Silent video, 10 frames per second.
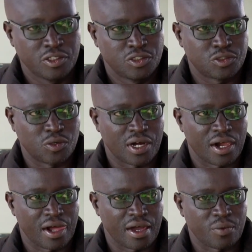So
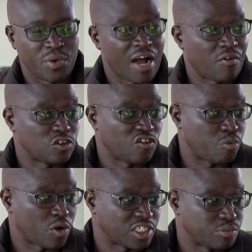we have a lot of
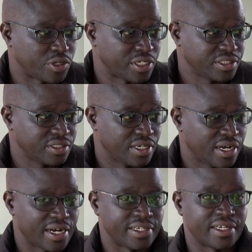porous borders,
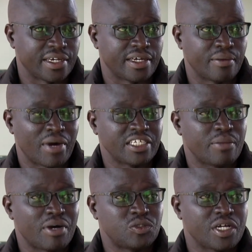and the much
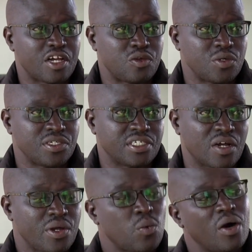we can do is
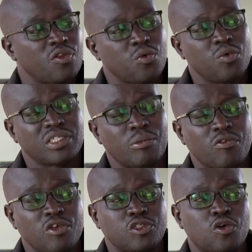we work through some
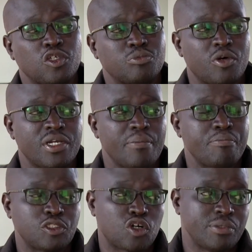of those cross-border
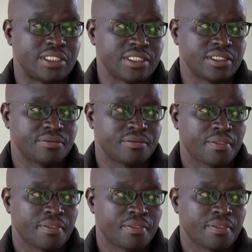peace committees.